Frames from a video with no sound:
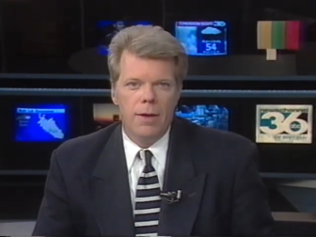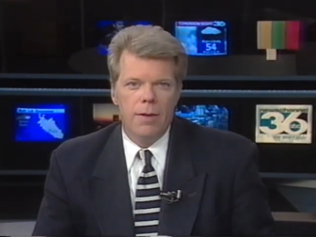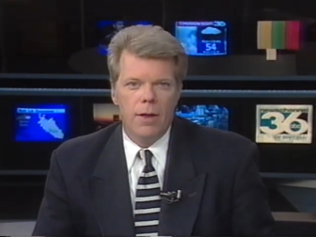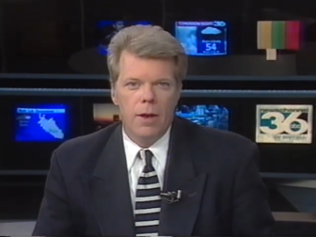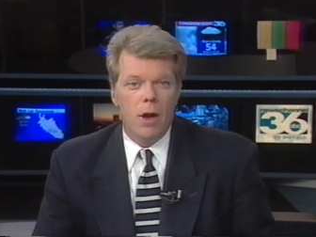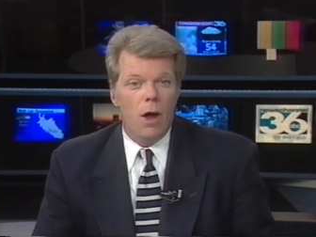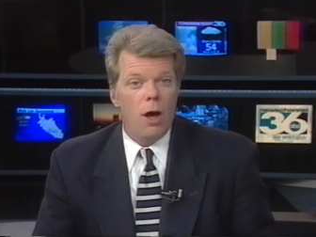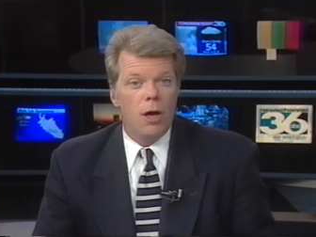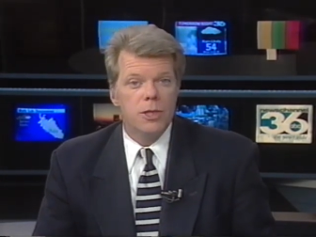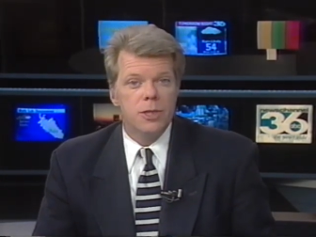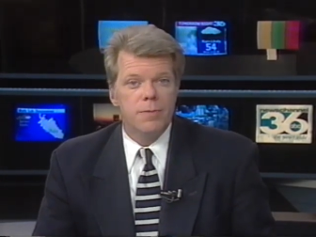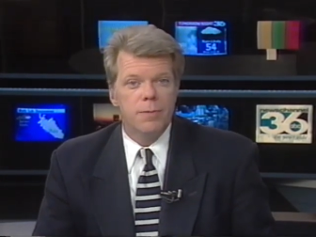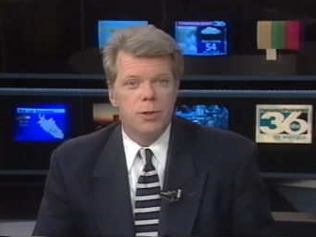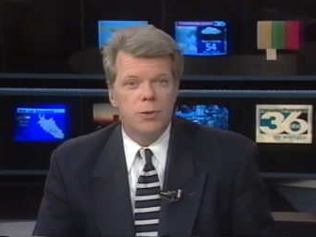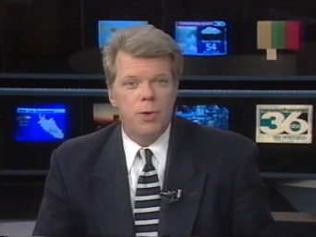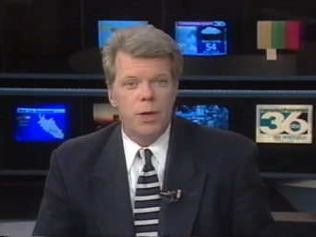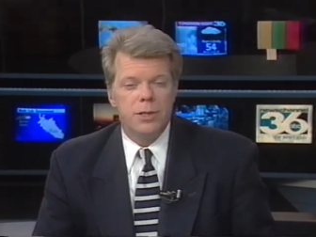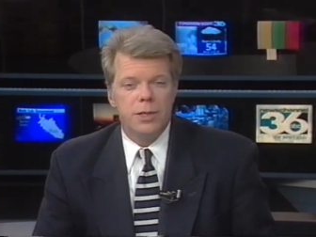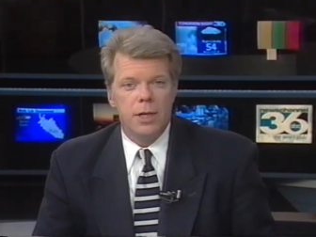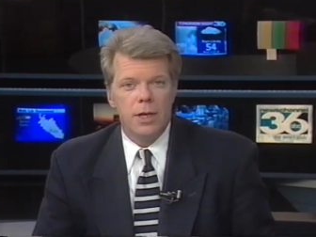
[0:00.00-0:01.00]
The loss of a
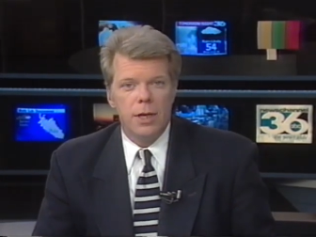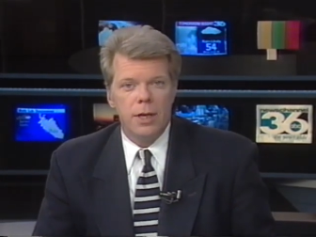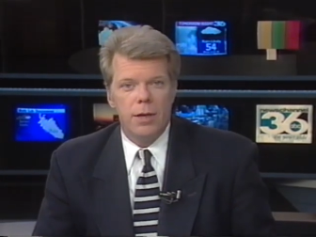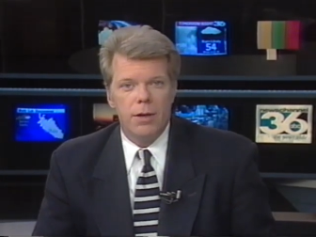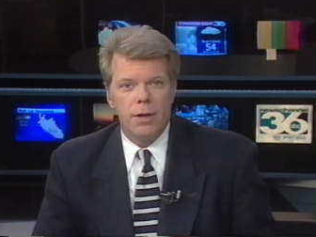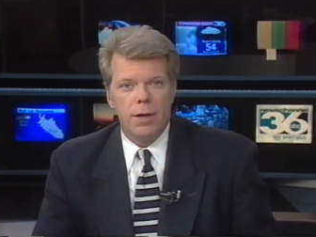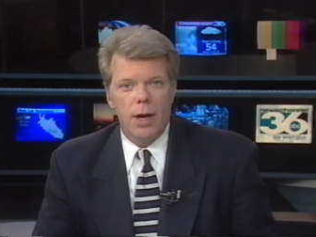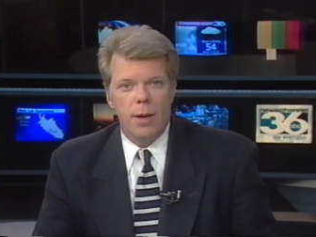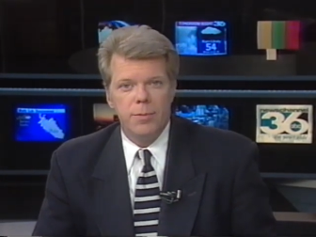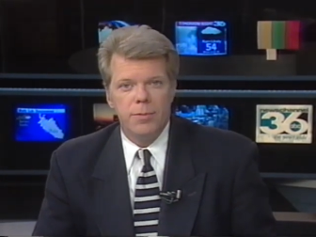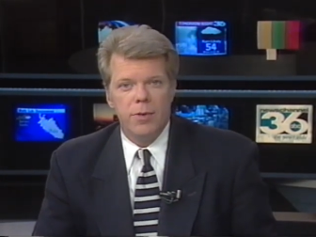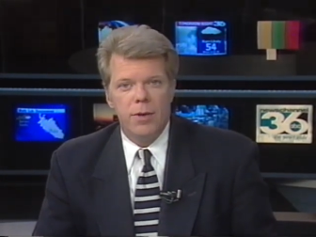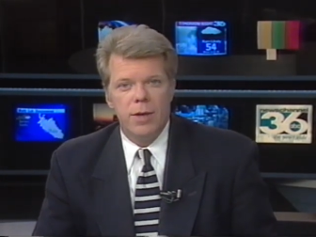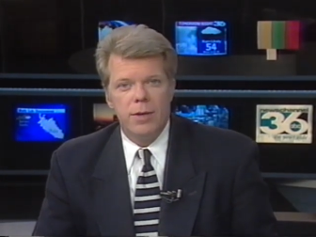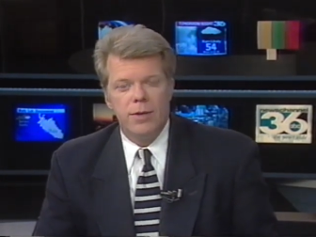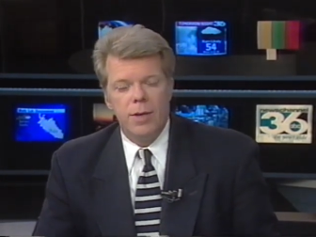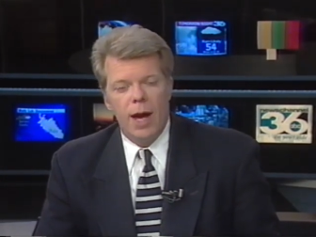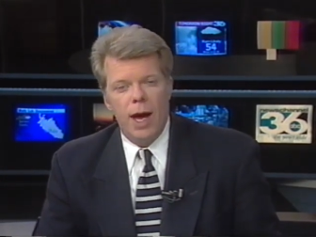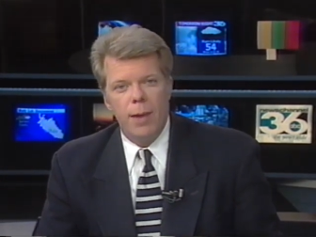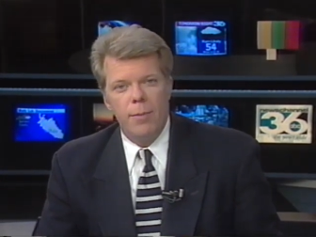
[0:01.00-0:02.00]
trusted leader comes at a
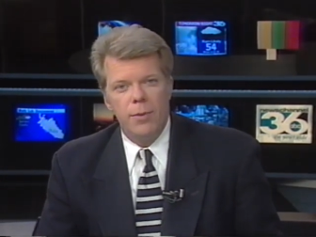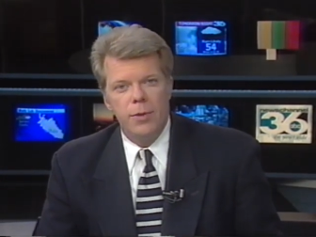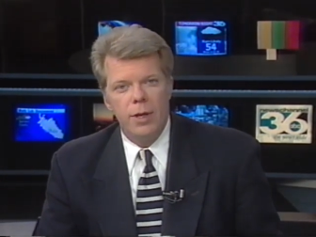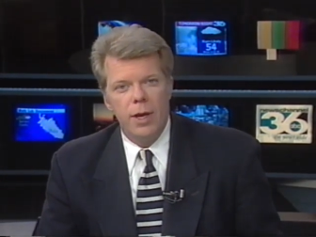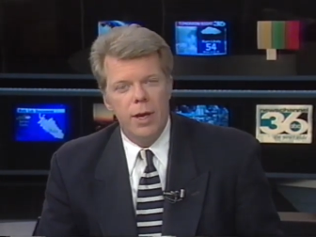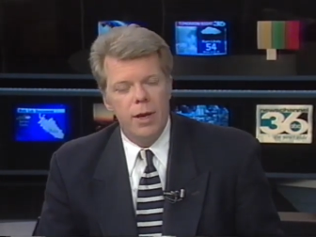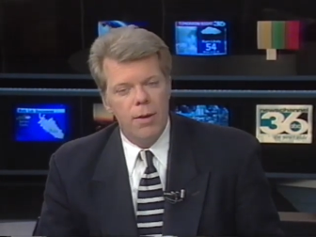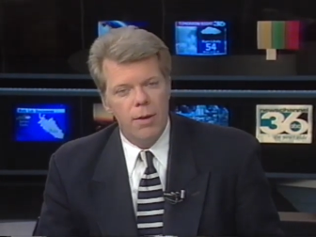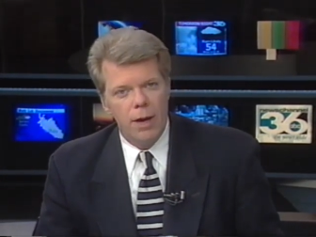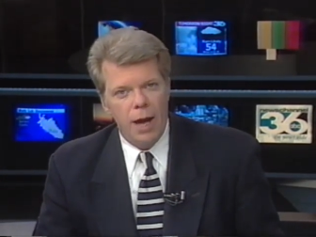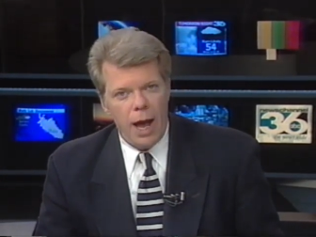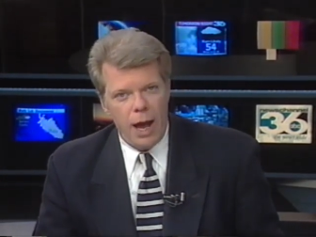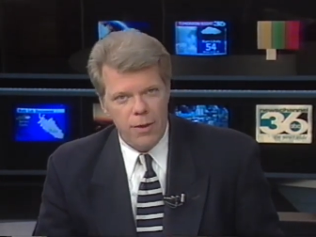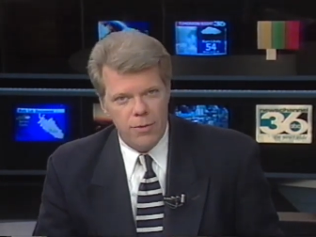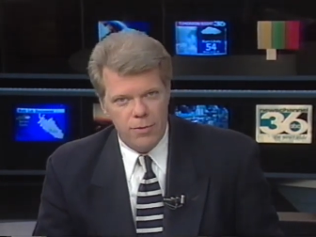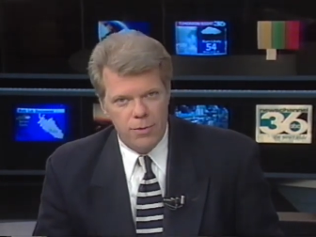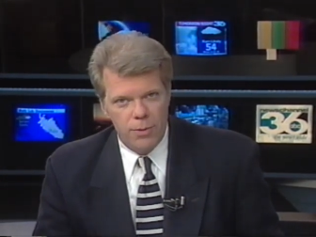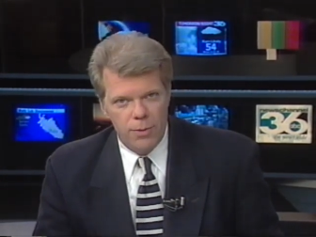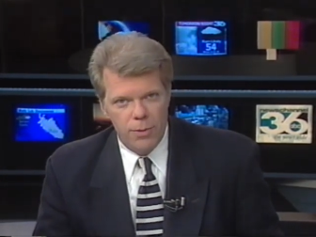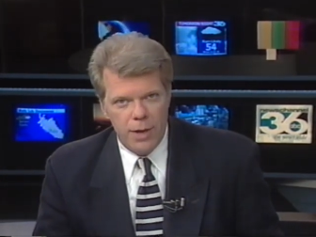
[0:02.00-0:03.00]
time when the
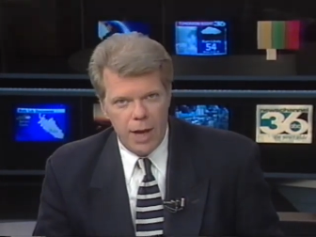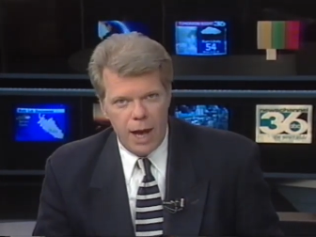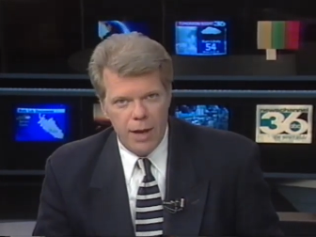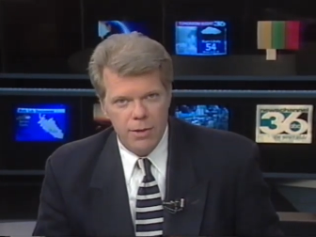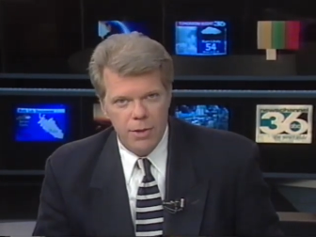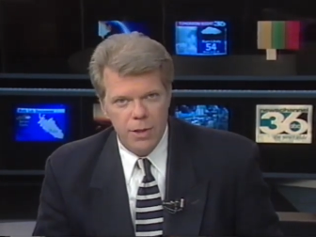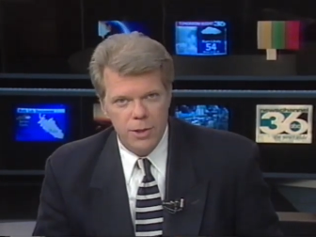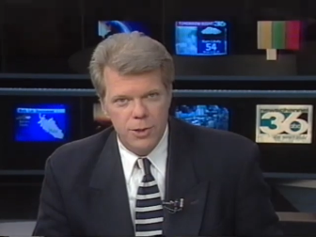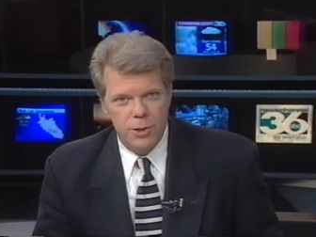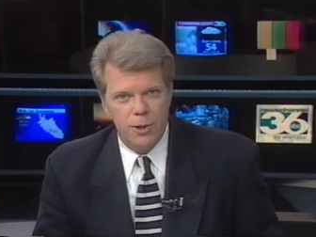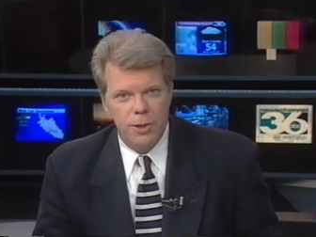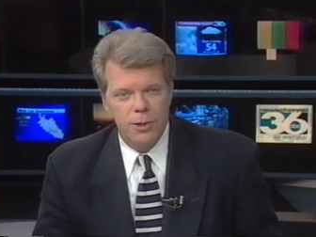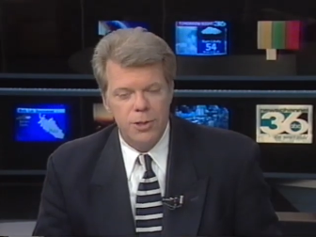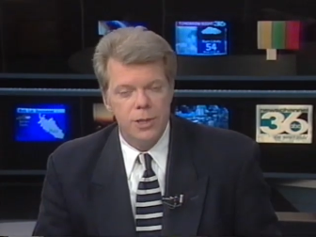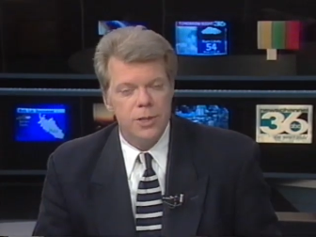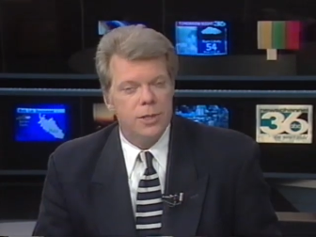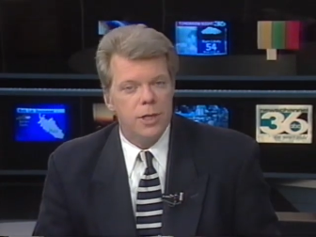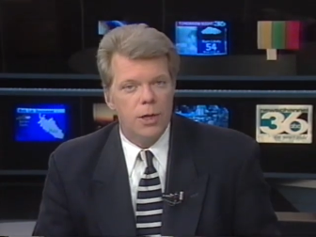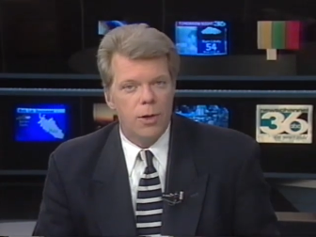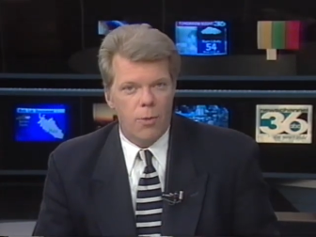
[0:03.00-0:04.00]
international Catholic Church
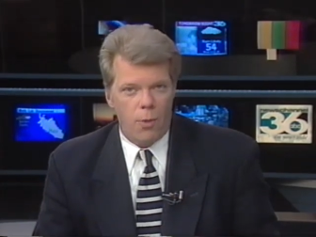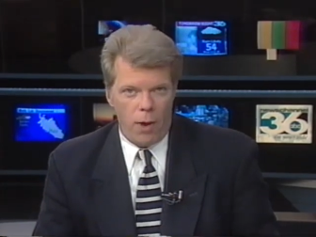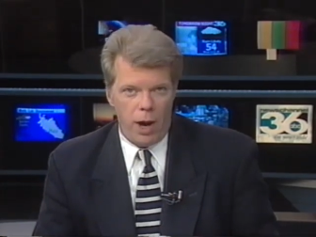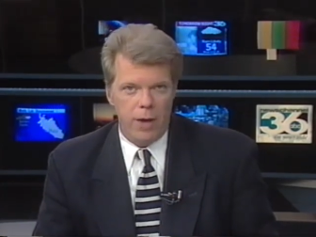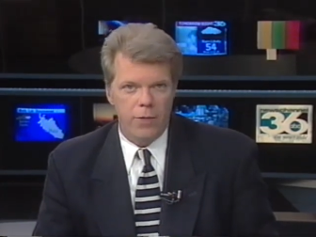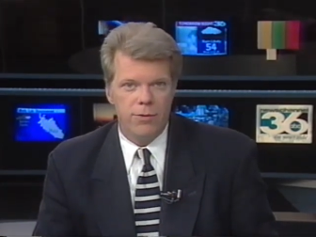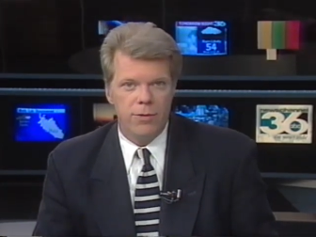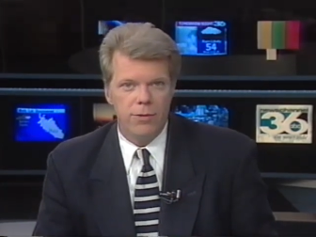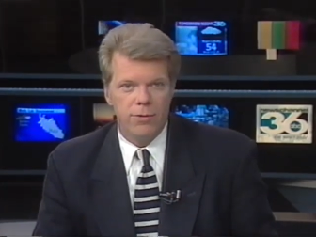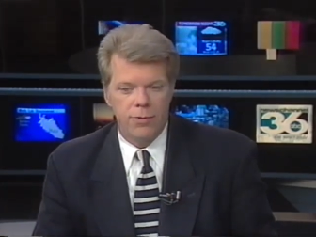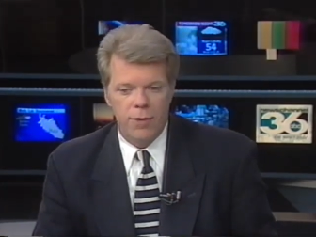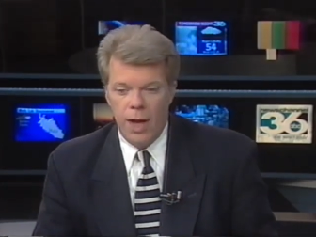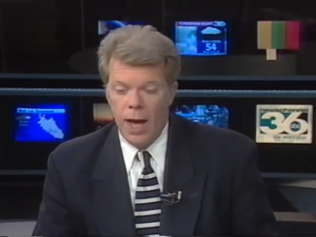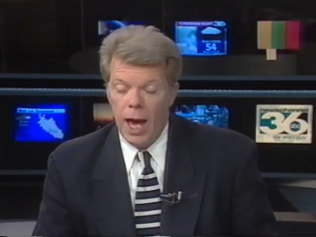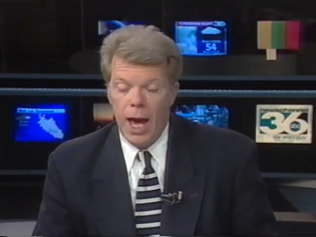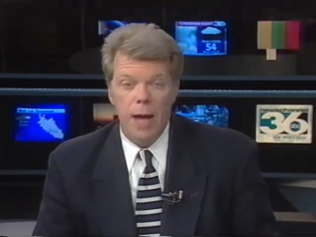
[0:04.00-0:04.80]
is in crisis